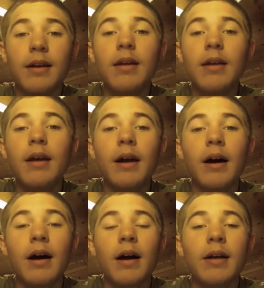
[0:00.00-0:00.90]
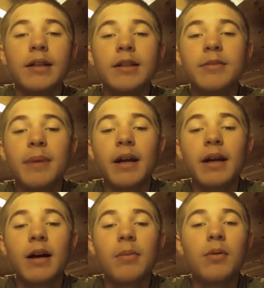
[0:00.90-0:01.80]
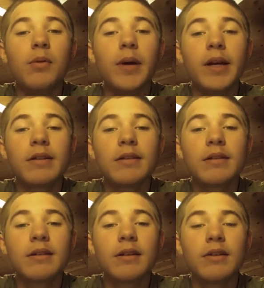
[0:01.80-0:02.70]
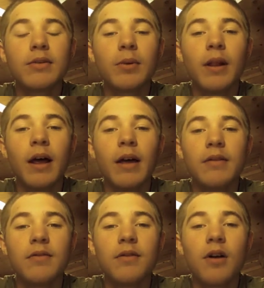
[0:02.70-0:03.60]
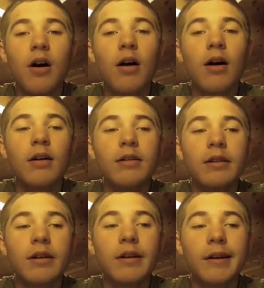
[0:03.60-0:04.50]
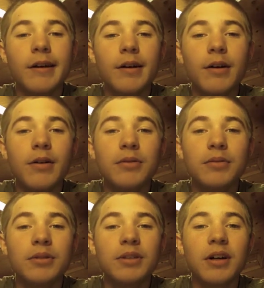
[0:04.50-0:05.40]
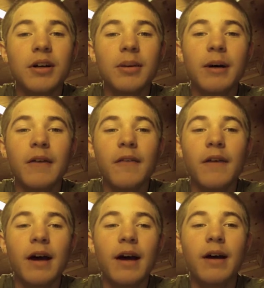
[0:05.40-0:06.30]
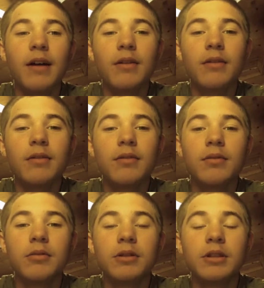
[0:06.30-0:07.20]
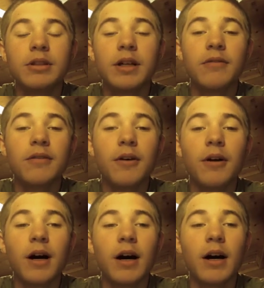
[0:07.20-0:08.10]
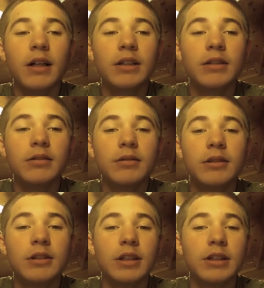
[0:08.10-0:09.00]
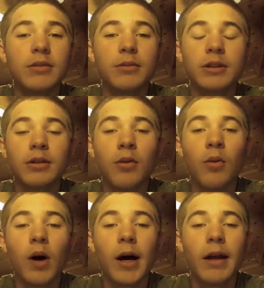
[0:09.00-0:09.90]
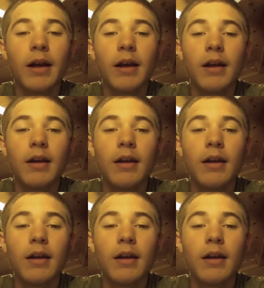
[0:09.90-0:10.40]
Yeah, it's been a couple weeks since we last vlogged, sorry about that. There's stuff going on. Justin was in Hawaii.